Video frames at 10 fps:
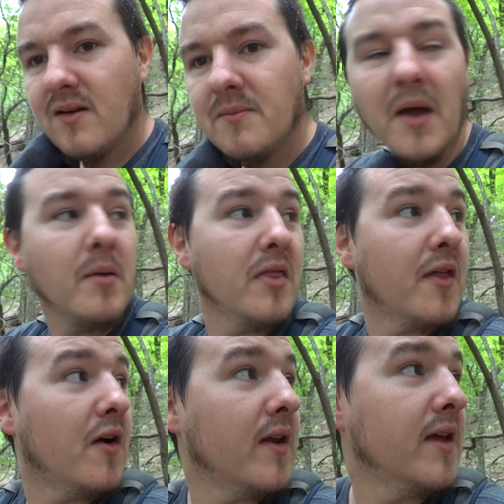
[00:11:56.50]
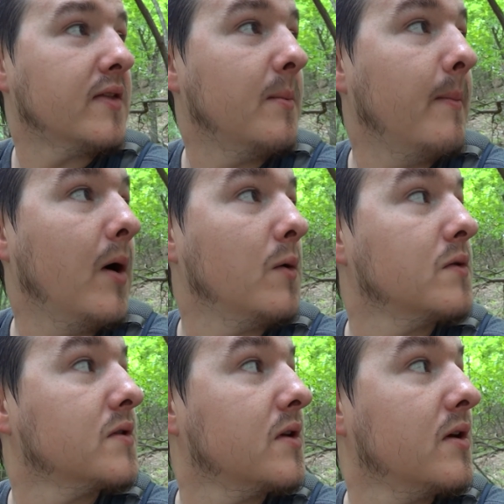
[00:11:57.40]
Maybe 30 at the
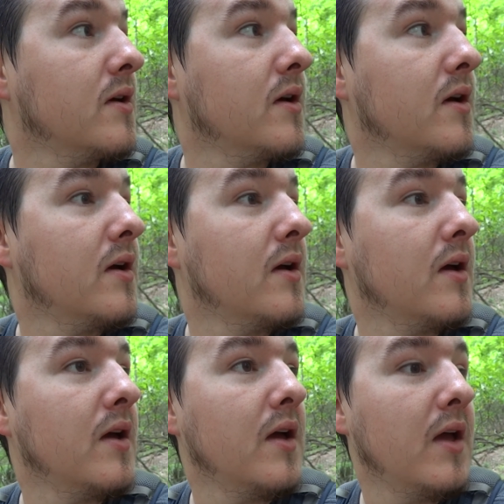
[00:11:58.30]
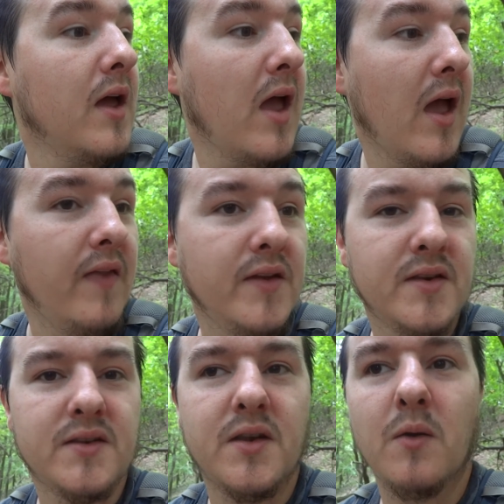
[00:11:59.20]
most. And this
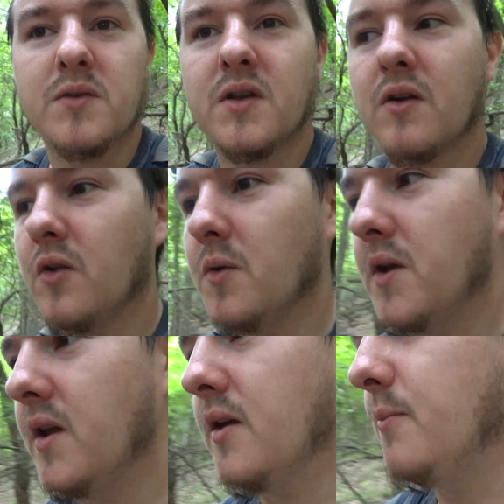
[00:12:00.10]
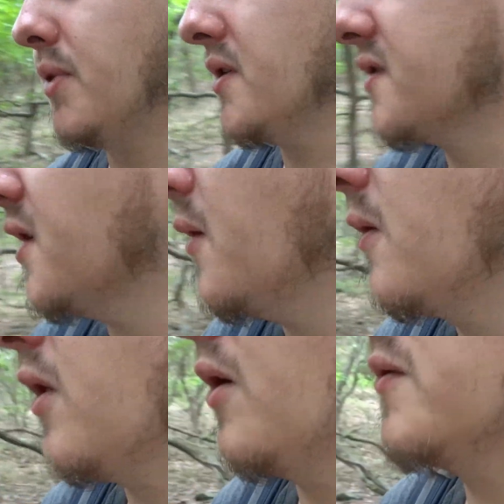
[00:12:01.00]
is so secluded, but so
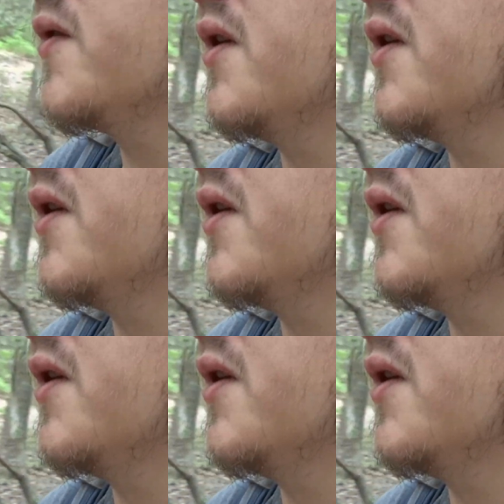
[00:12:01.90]
close to